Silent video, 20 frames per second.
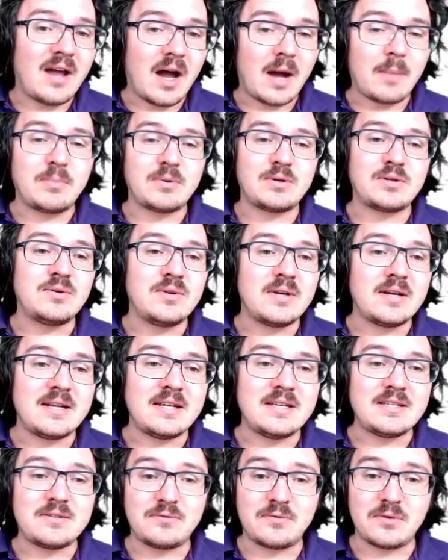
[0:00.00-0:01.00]

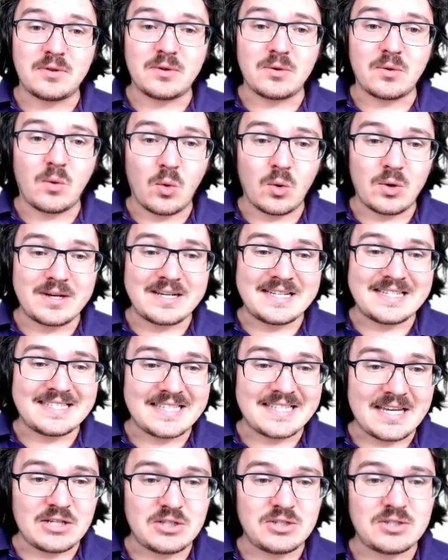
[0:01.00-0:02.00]
opportunities for their
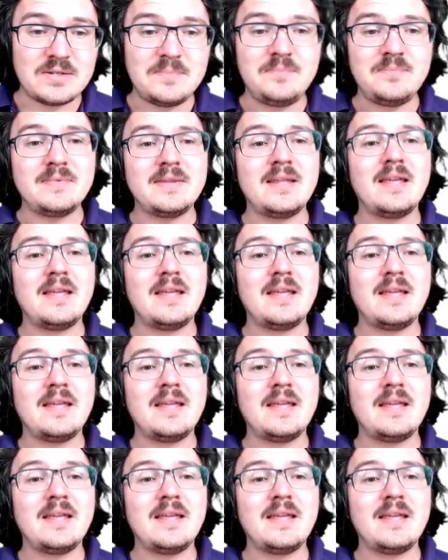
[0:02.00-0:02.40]
organization.